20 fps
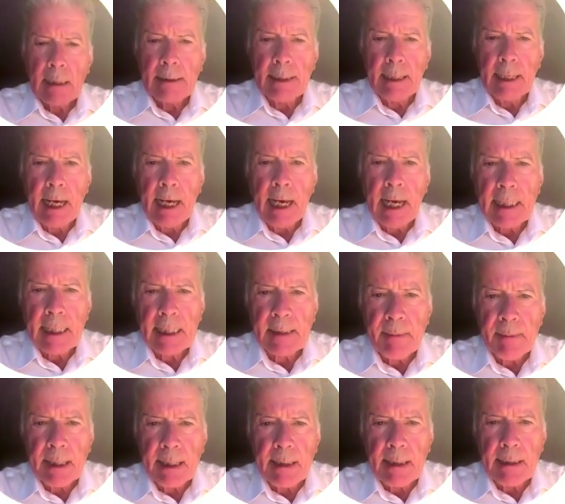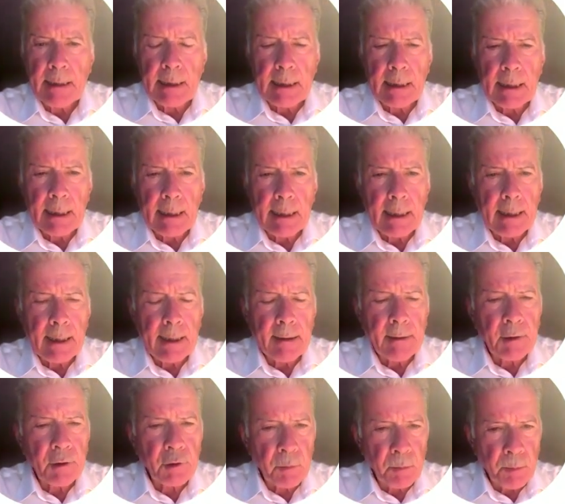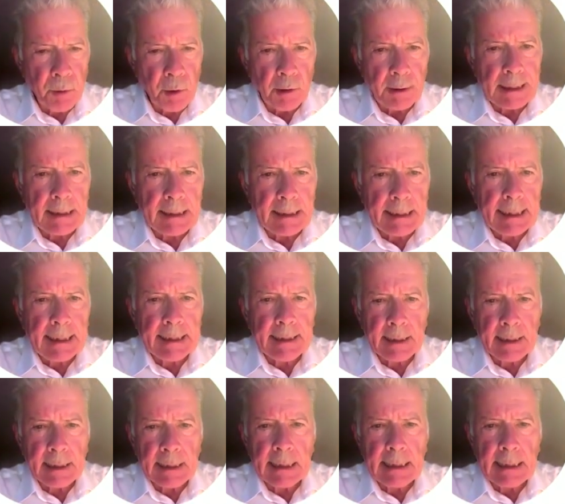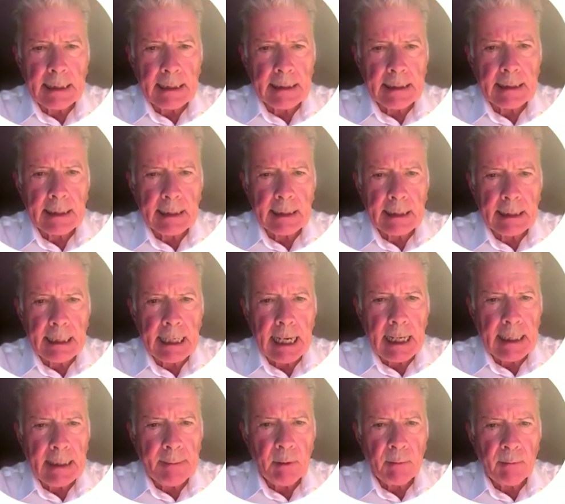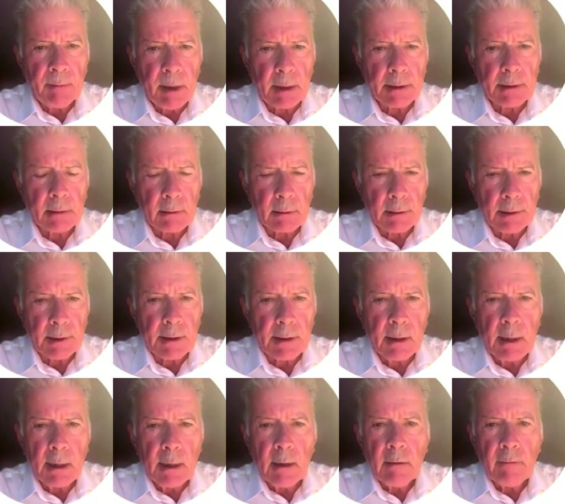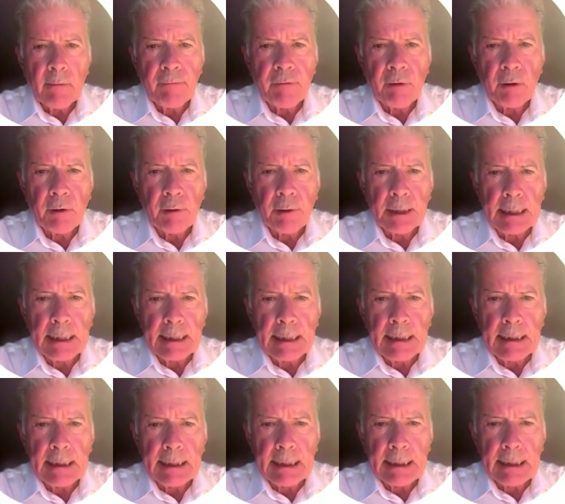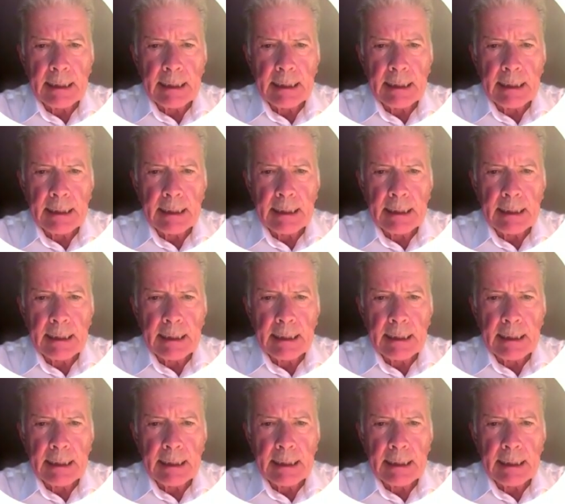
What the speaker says: There has been supporting data in animal models for the